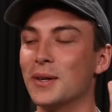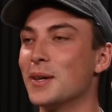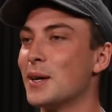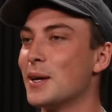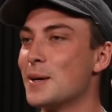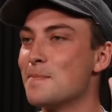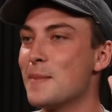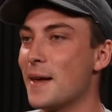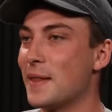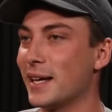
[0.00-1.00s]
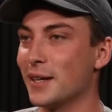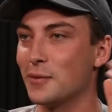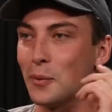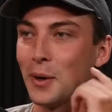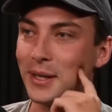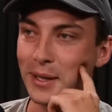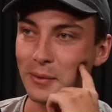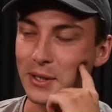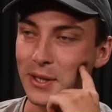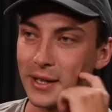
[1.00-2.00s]
And they give what in
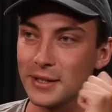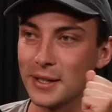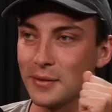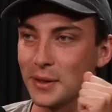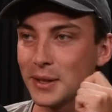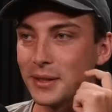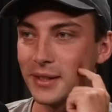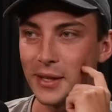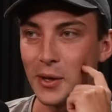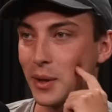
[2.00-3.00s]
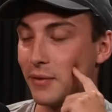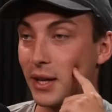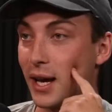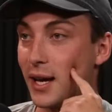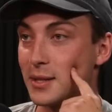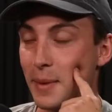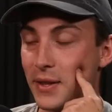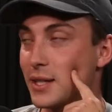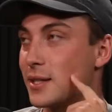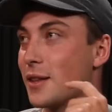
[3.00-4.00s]
return? A certificate that no one even cares about.
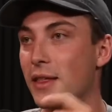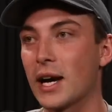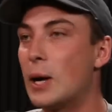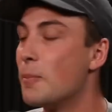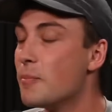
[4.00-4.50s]
That's another thing.